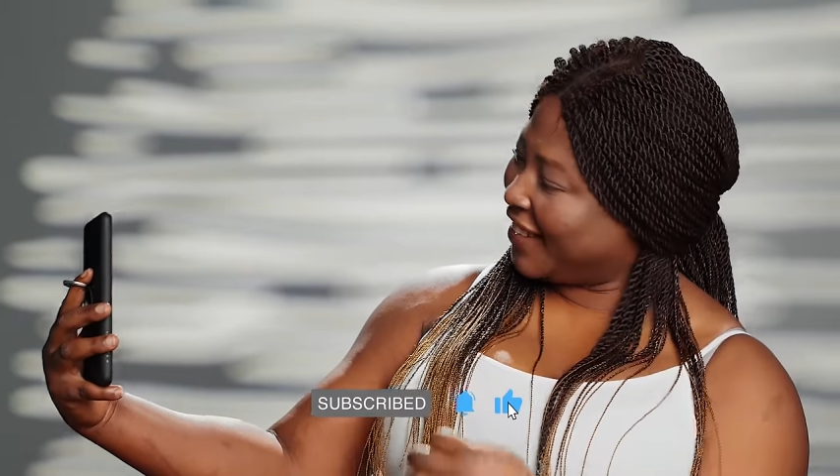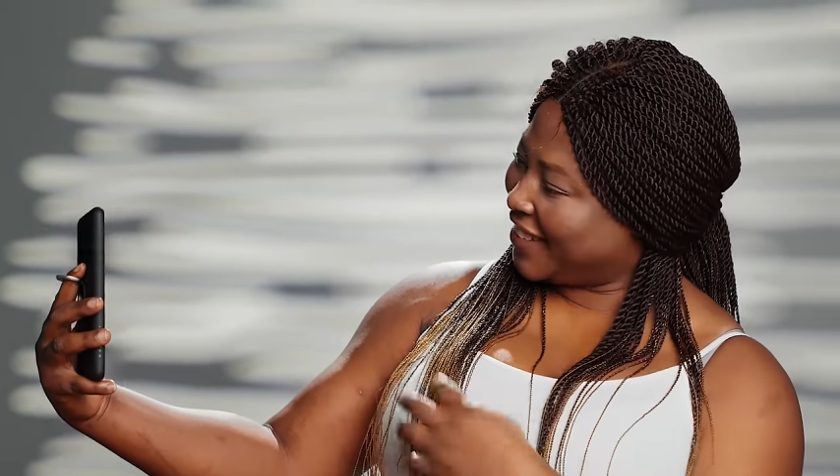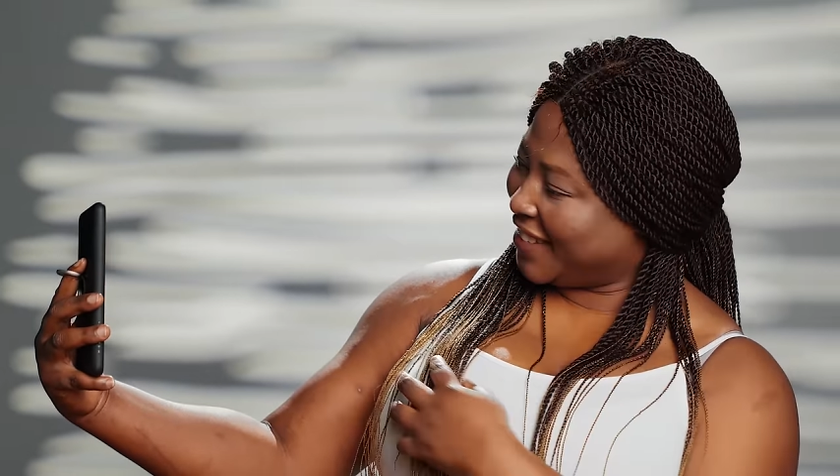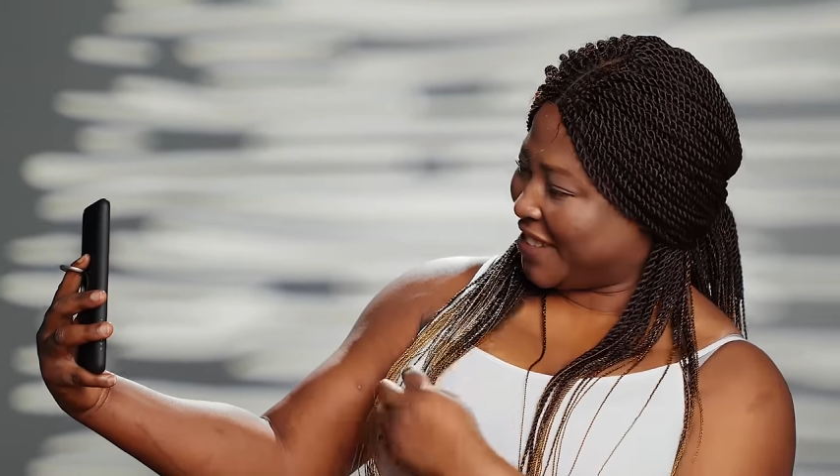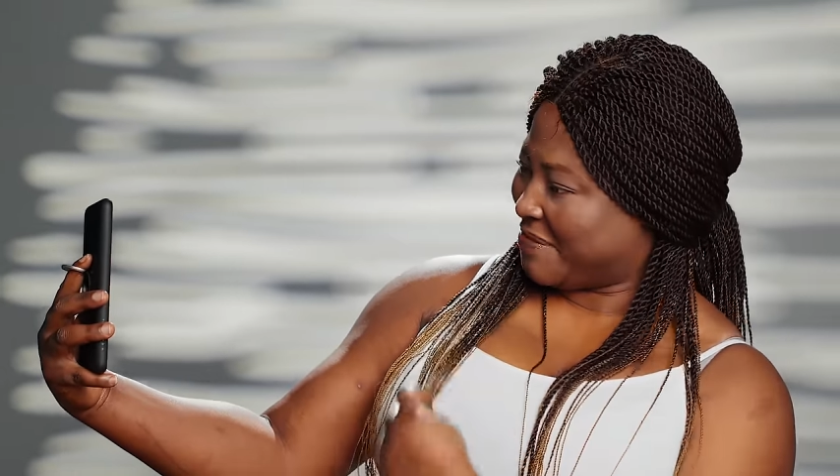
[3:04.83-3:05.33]

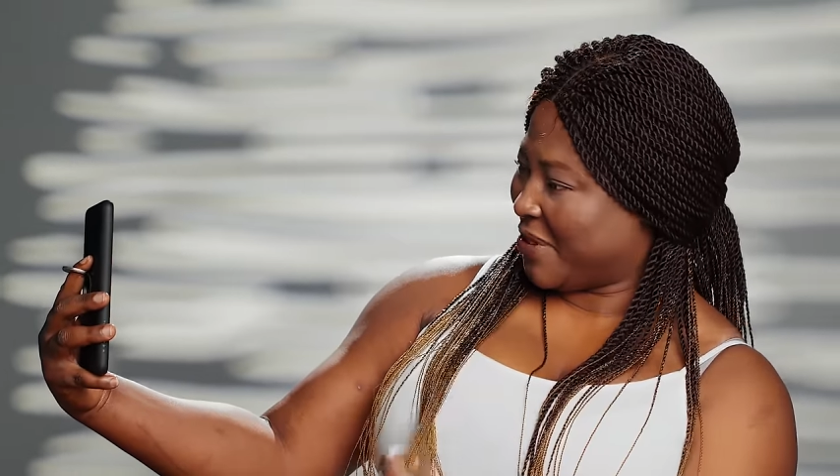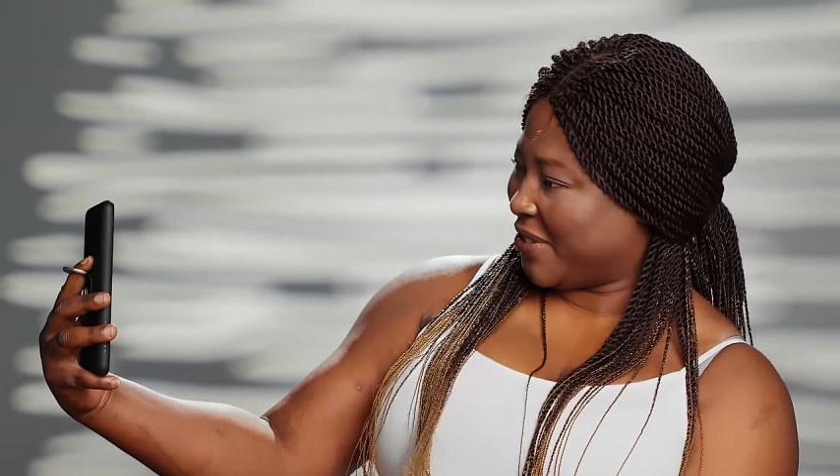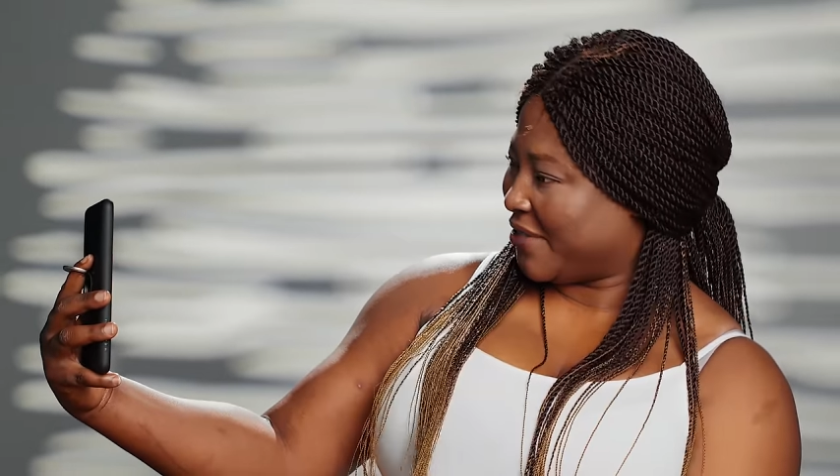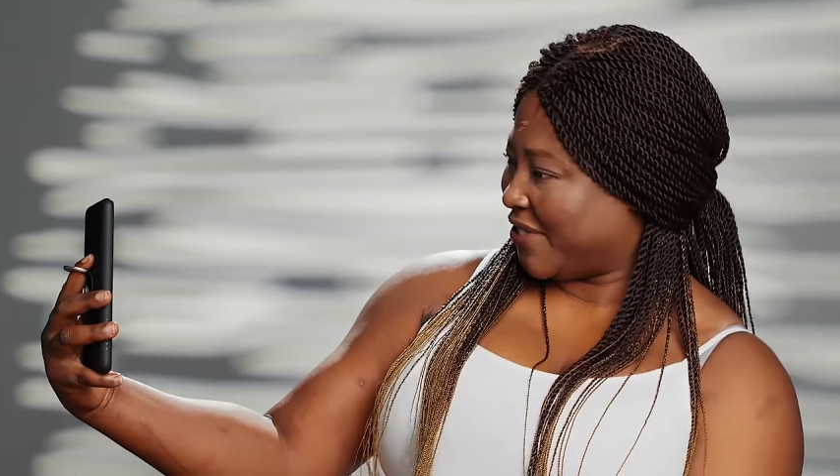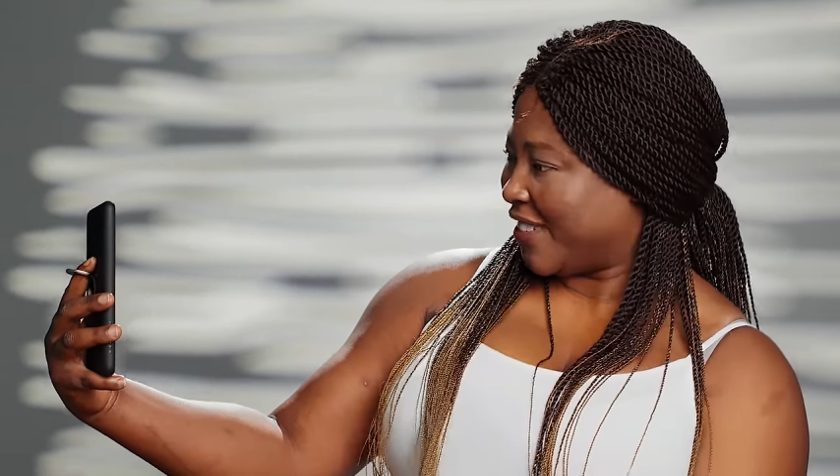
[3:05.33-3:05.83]
Halima,
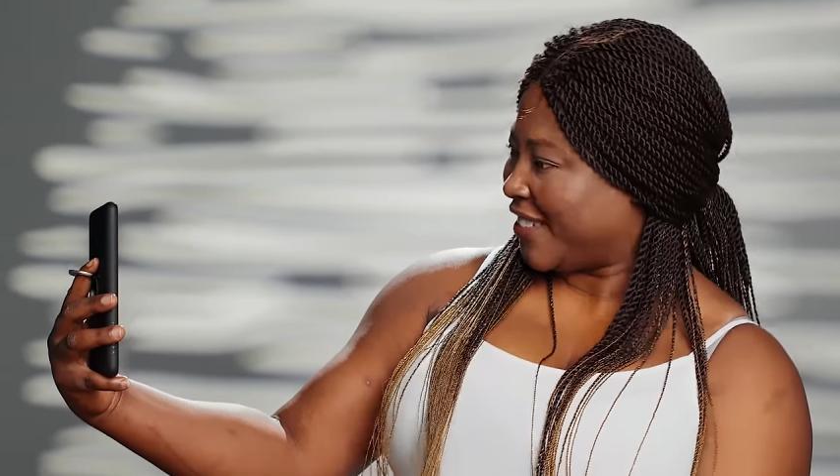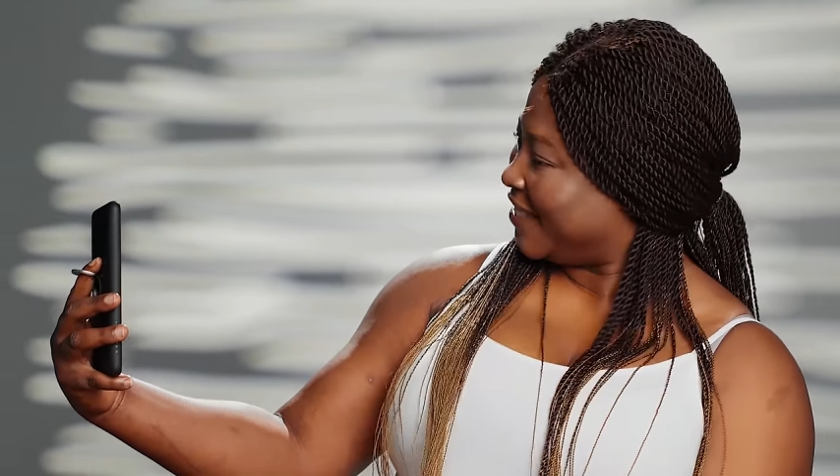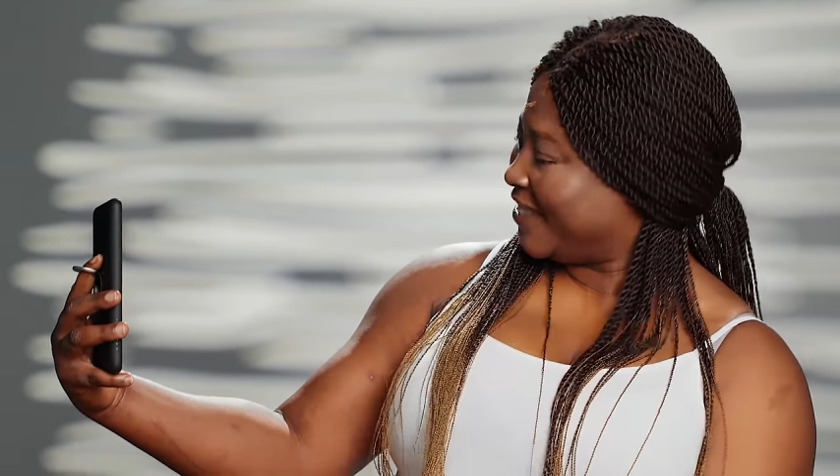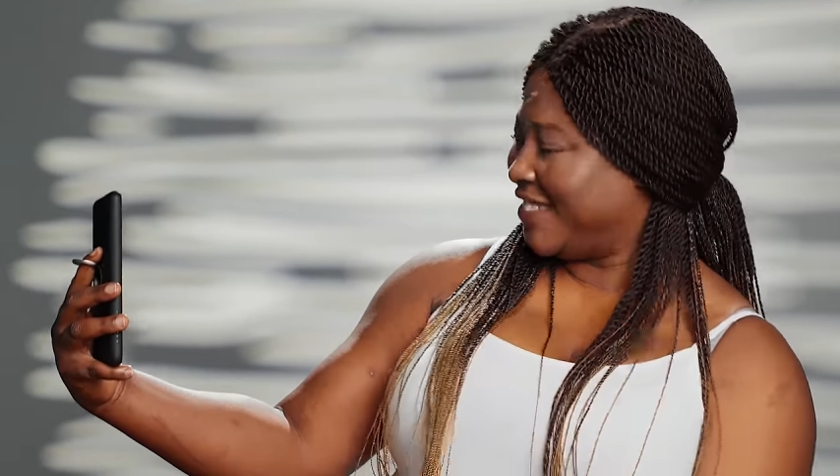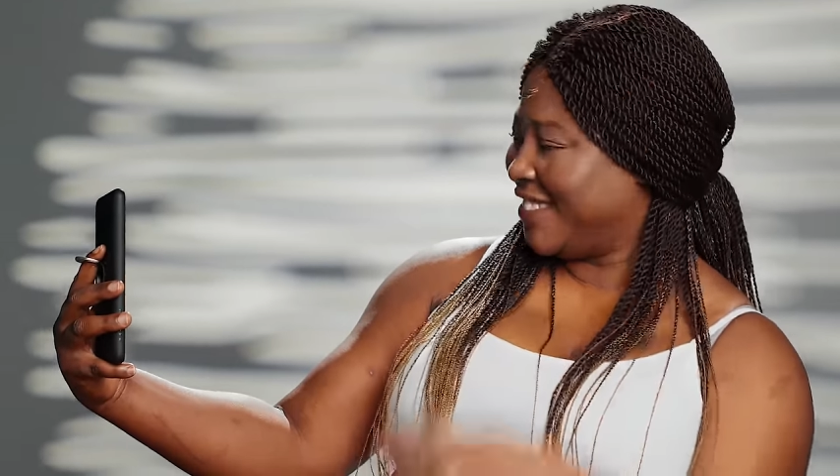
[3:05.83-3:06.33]

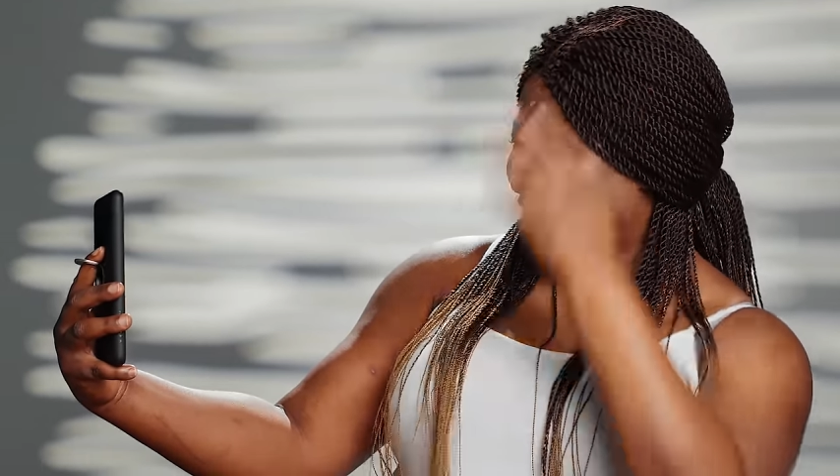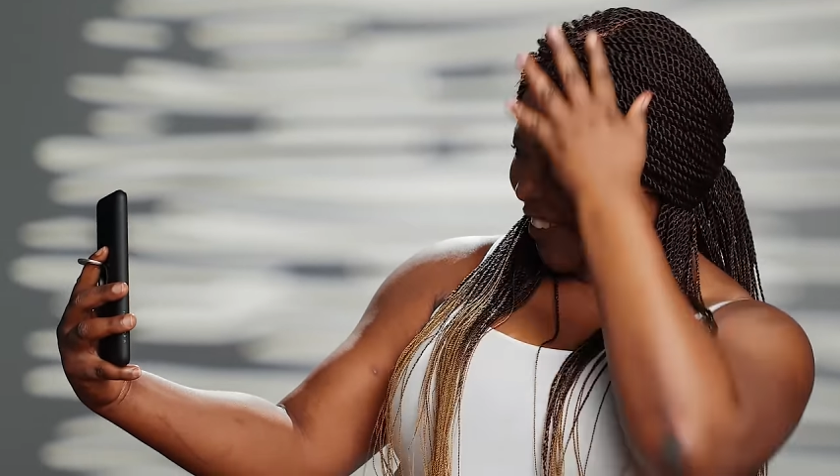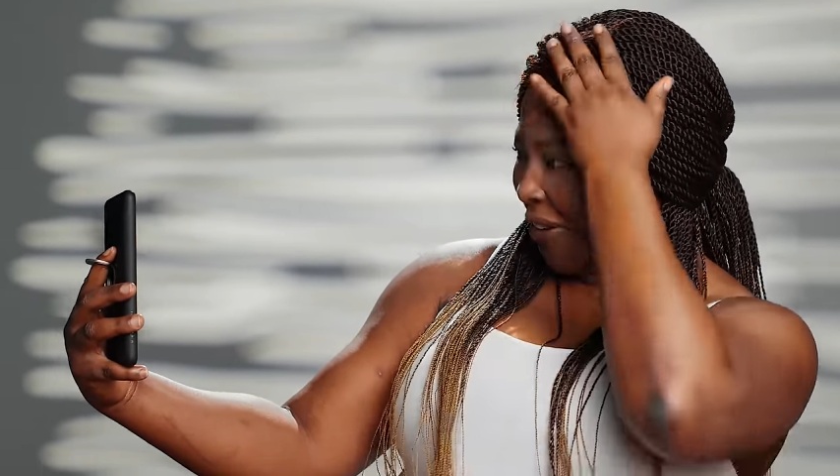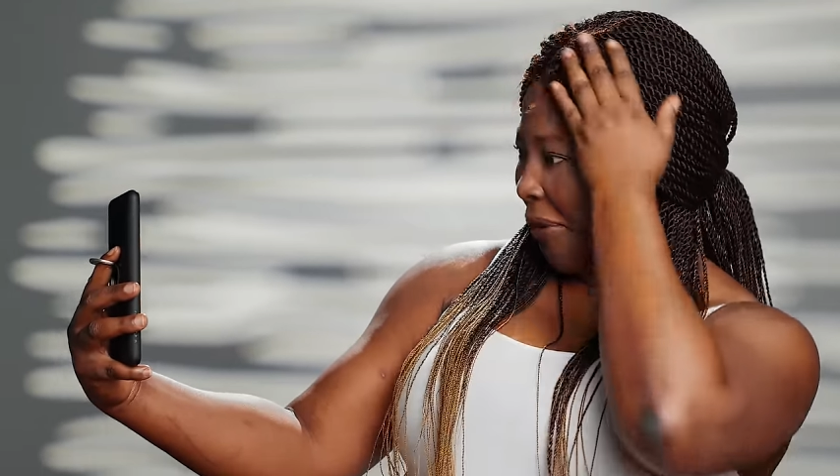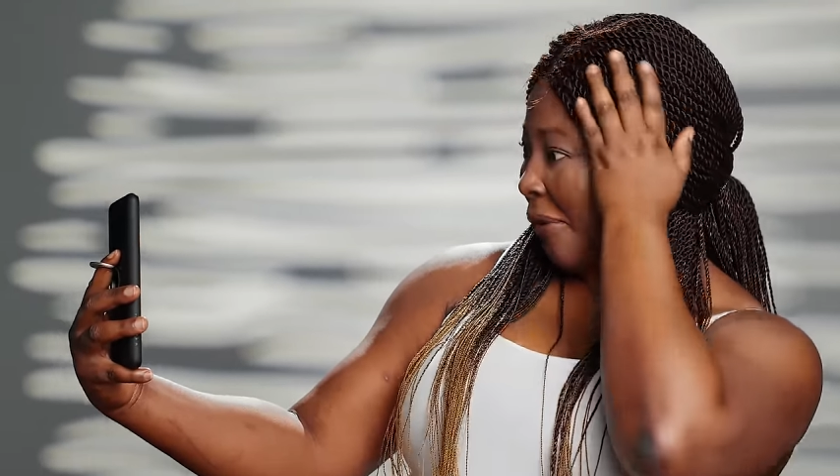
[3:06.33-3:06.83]
to
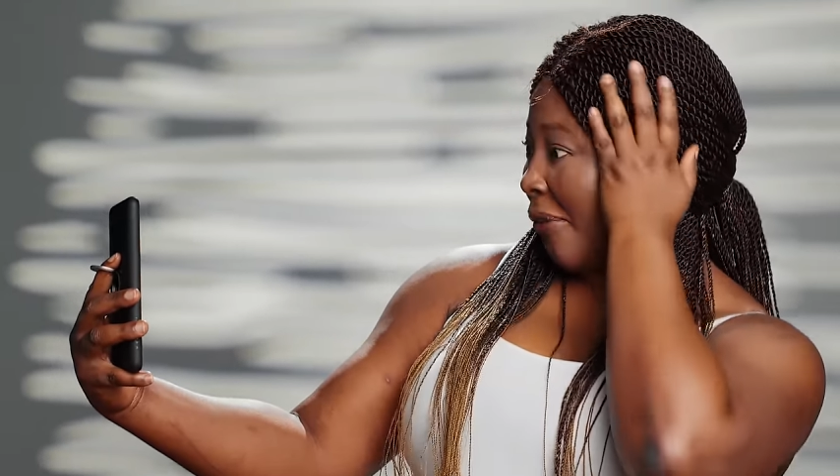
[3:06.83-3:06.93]
Pere,